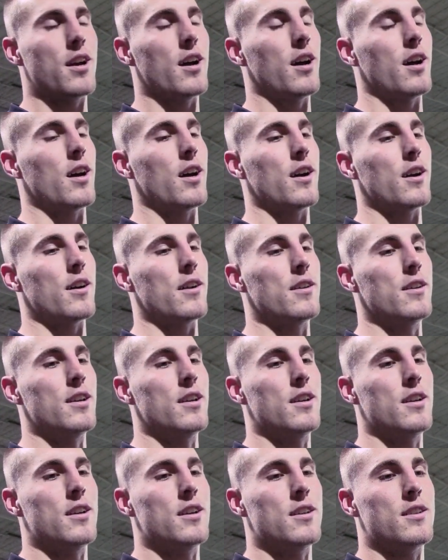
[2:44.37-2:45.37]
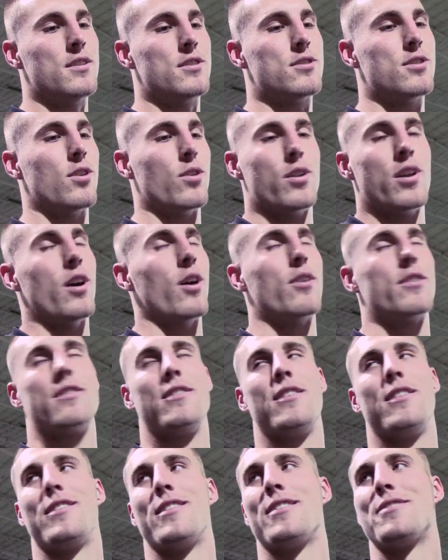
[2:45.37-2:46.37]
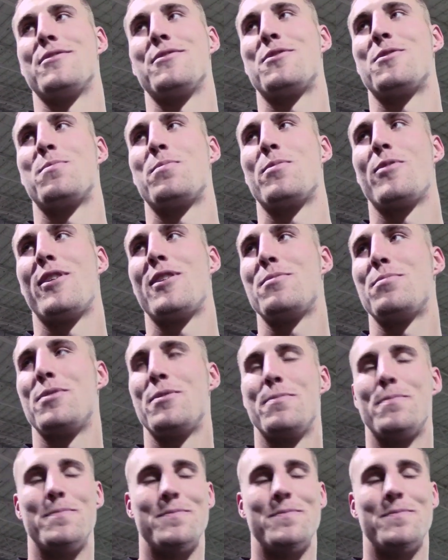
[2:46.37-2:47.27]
So, no, it doesn't surprise me.